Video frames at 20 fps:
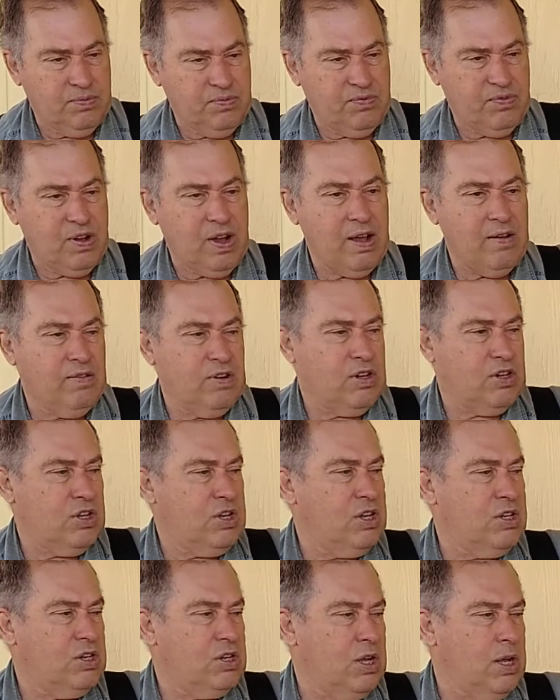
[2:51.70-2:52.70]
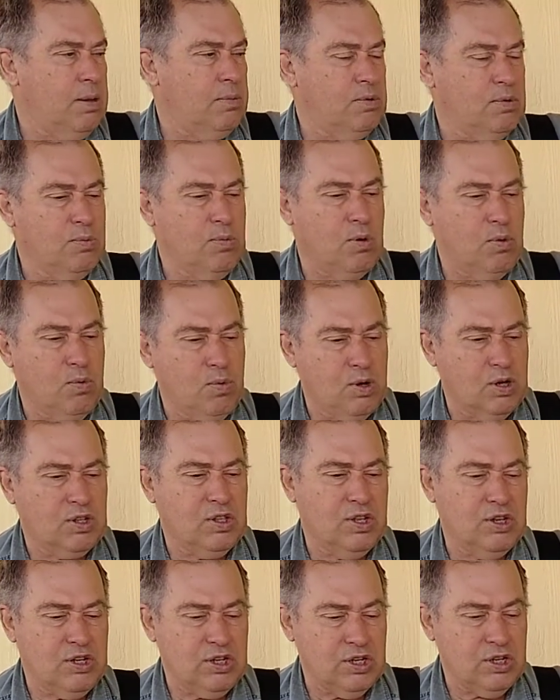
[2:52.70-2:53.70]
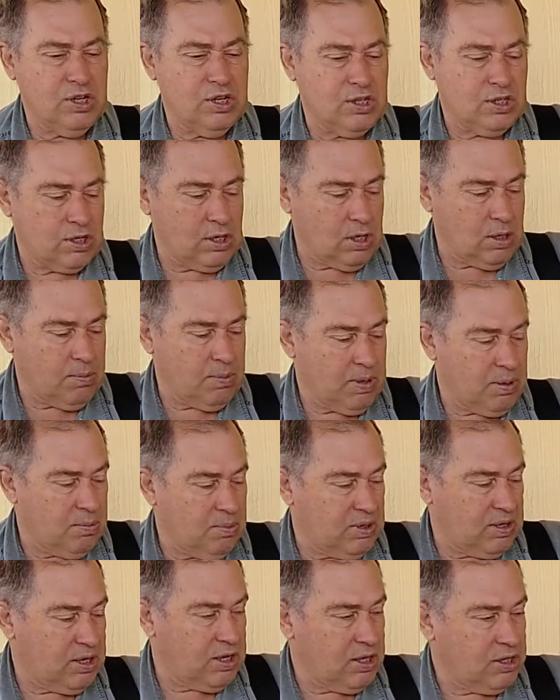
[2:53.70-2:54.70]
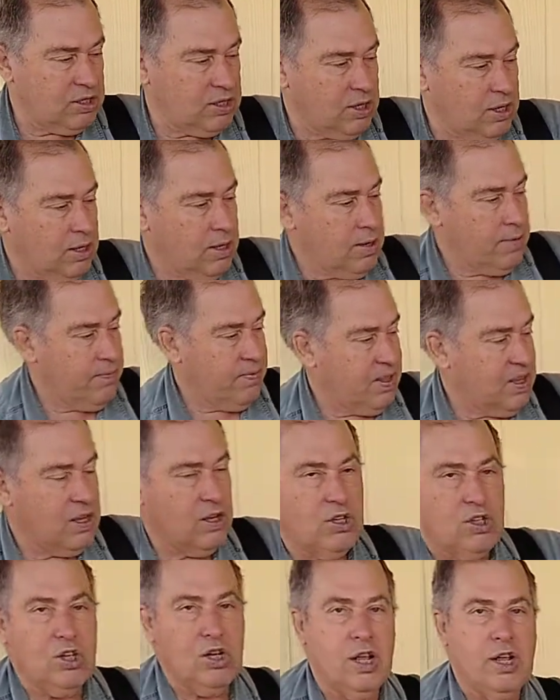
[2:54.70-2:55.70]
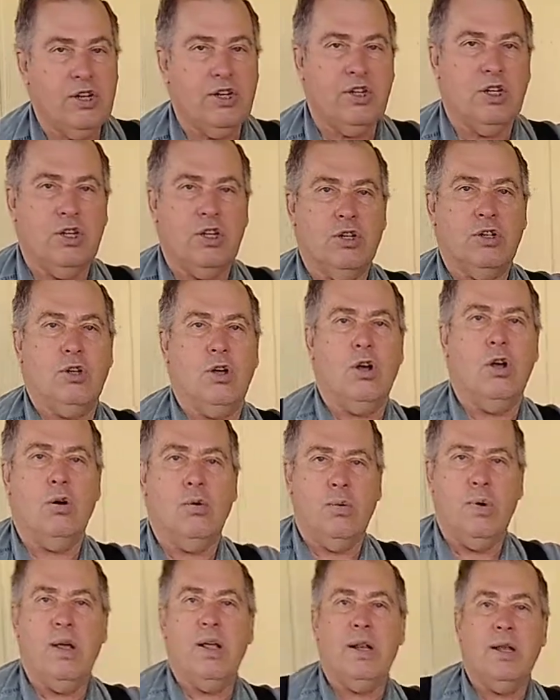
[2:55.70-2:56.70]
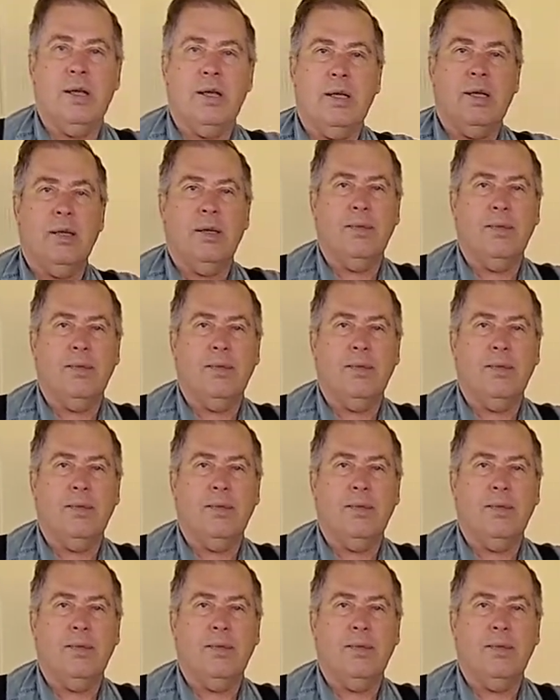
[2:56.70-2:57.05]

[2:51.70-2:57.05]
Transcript: 5 to 10 times more work than this is going to be, because the insulation is already